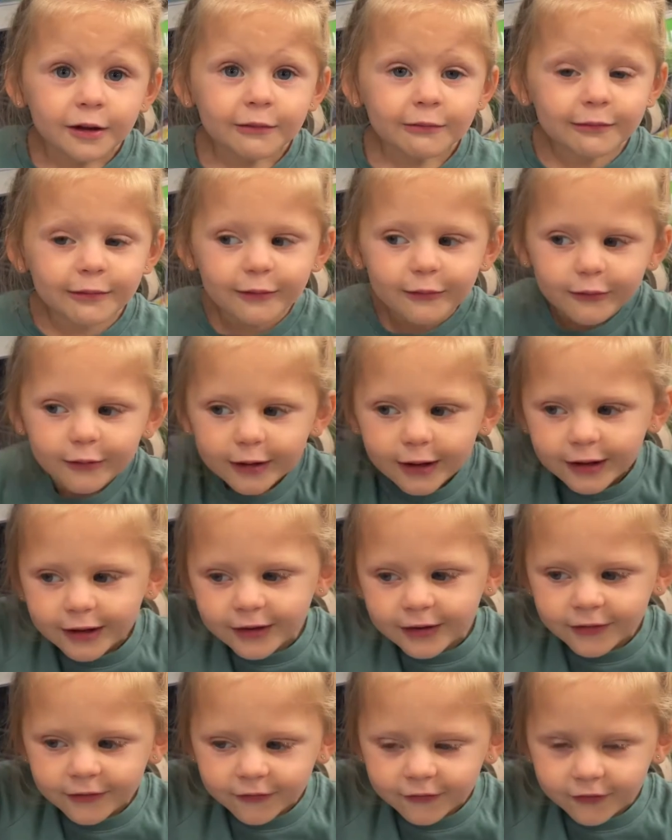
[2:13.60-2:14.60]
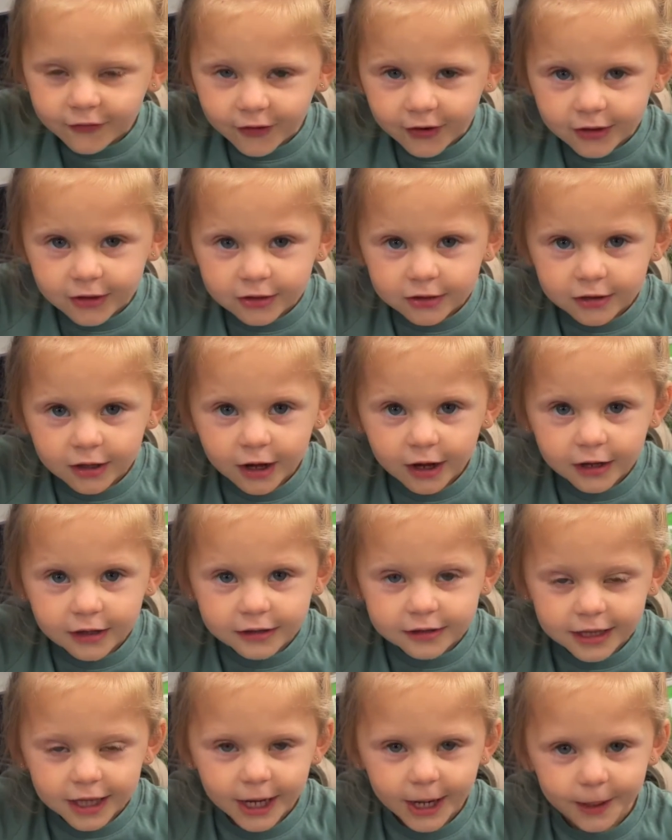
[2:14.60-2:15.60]
We're looking for duct
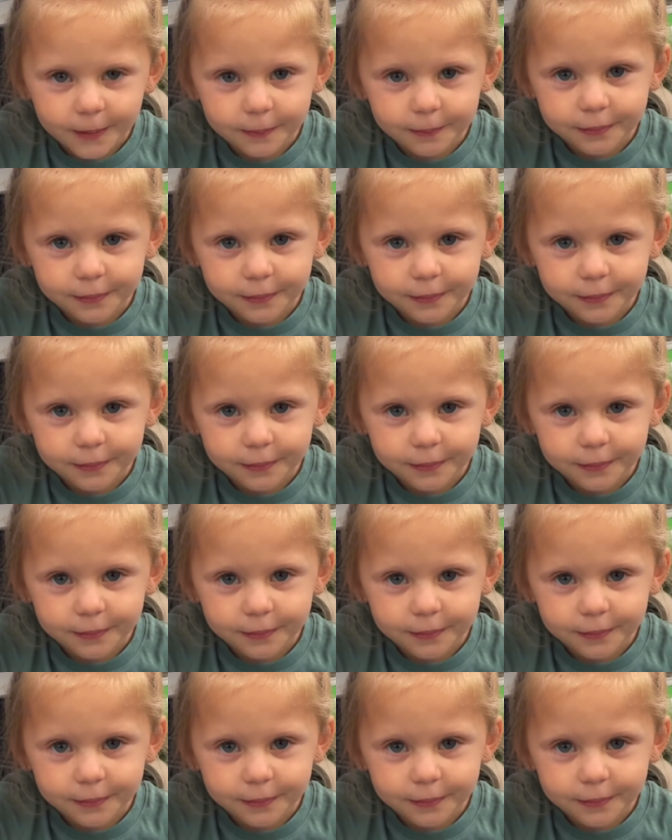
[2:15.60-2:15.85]
tape.